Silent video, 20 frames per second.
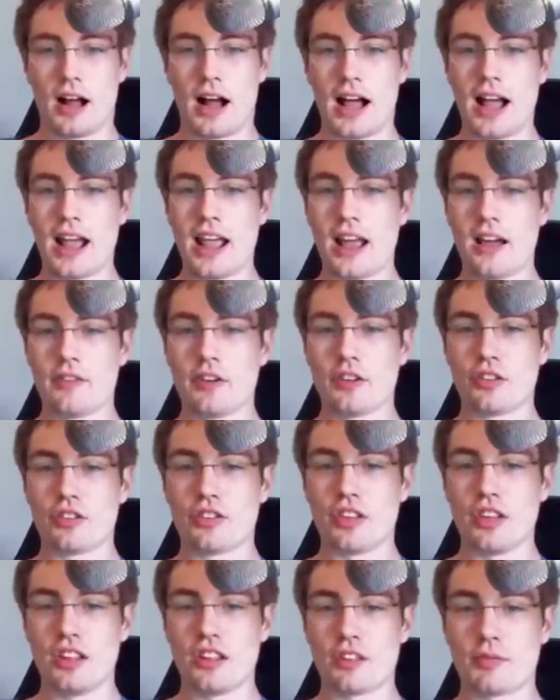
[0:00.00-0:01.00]
I haven't
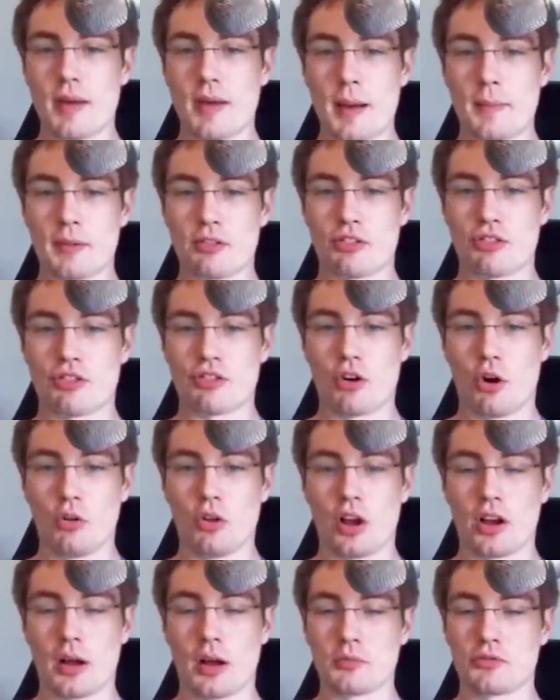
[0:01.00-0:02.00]
seen this map in so
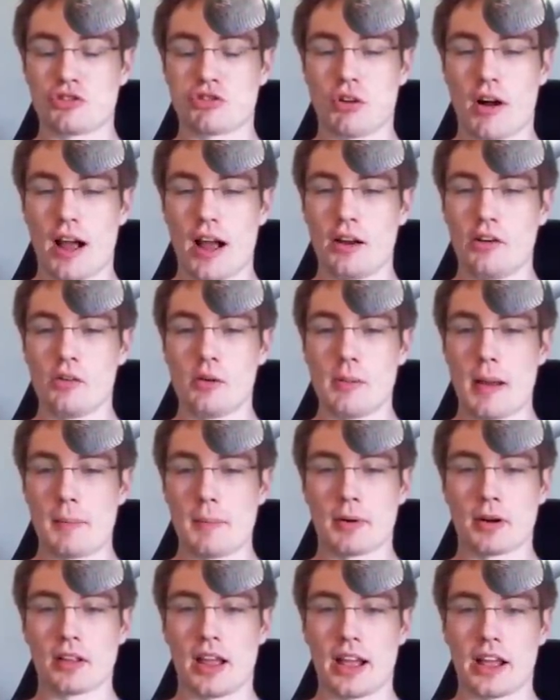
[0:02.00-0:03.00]
long. I'm trying to
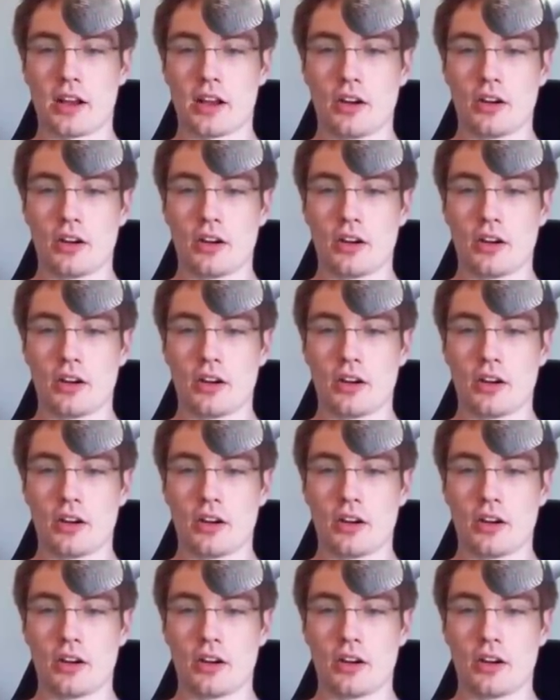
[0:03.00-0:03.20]
remember, like...